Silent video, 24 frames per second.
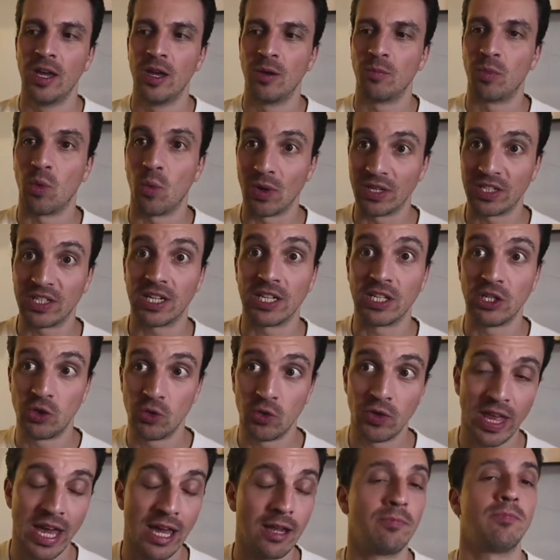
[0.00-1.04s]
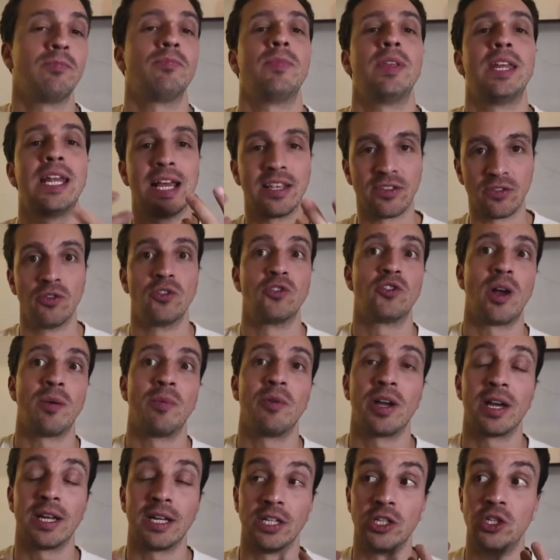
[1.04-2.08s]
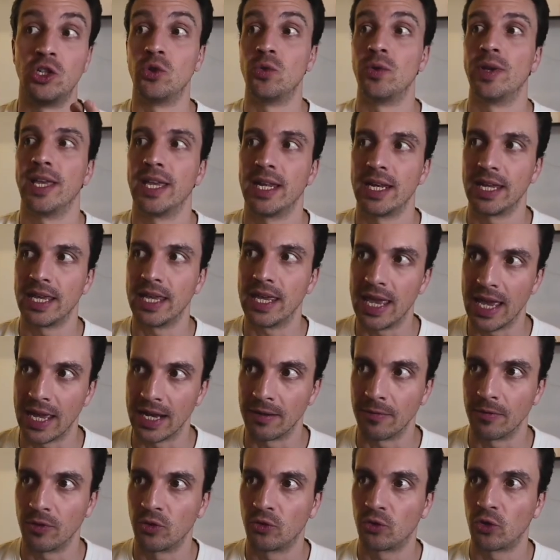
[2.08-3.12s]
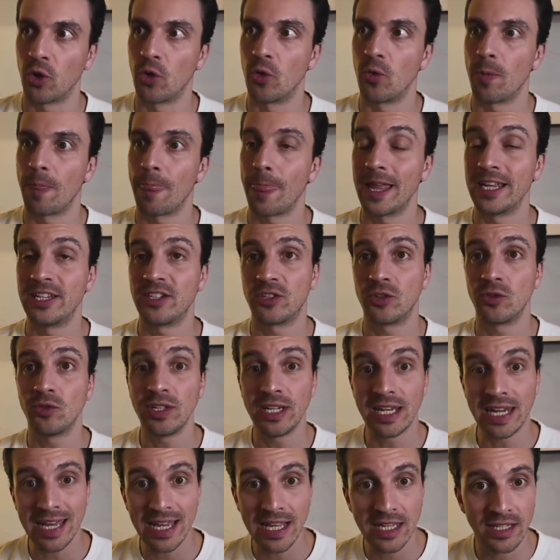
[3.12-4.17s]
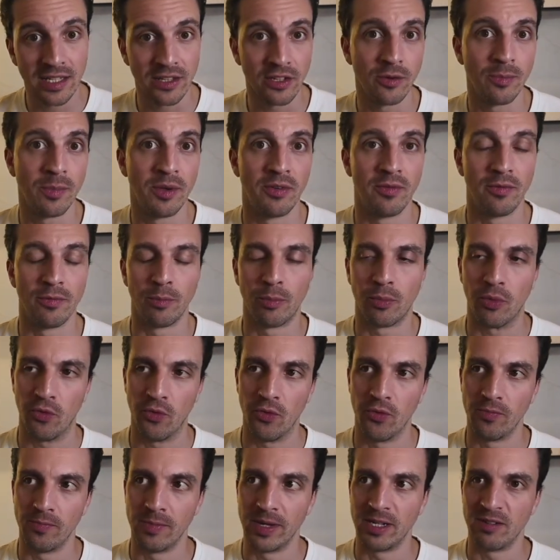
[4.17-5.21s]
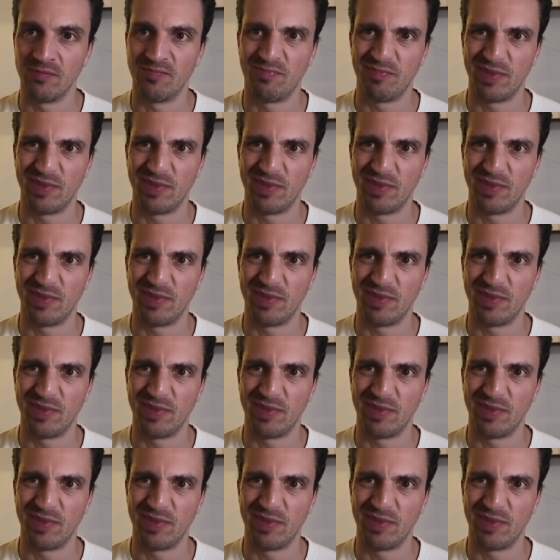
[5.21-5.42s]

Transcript: But once it can do that, it has no trouble kind of doing it again. So it still needs a little bit of improvement.